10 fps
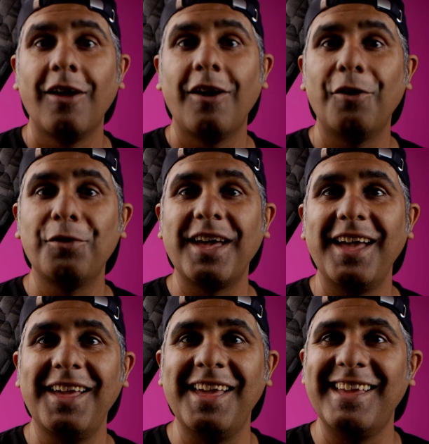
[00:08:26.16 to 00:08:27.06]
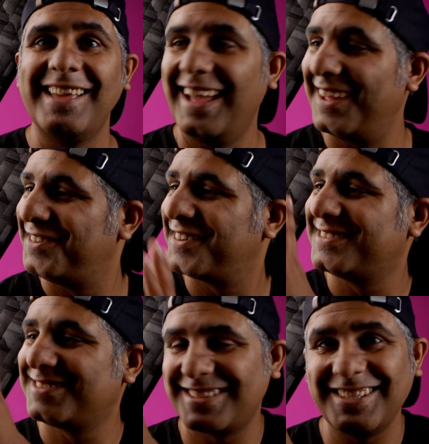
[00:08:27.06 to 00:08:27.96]
Okay, as you
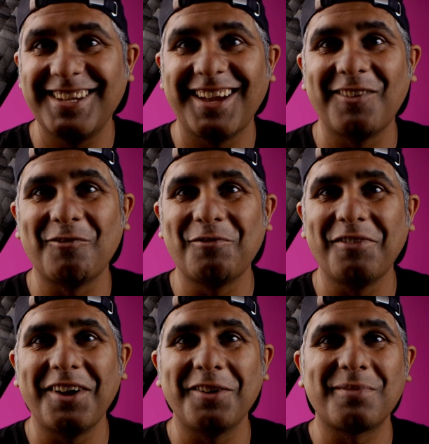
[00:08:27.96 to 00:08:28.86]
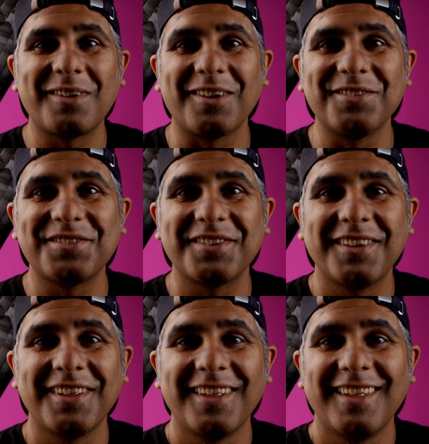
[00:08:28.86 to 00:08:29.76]
can see, I'm right up close
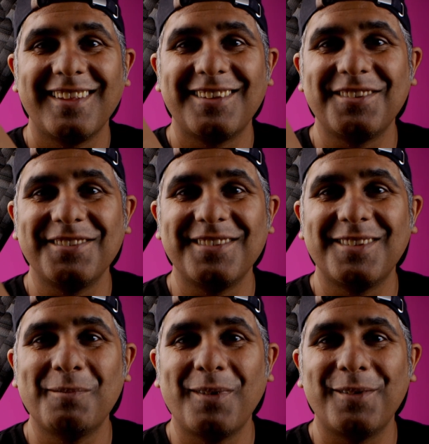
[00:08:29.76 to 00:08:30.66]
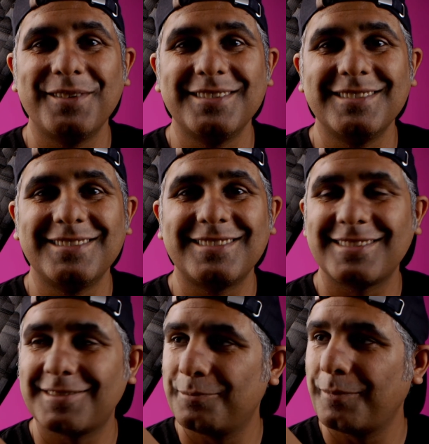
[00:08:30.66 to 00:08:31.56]
to the
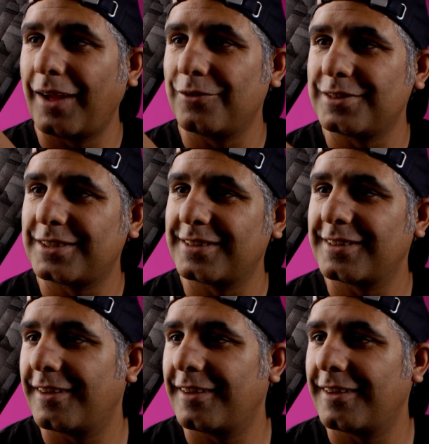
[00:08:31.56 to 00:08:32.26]
Bowens mount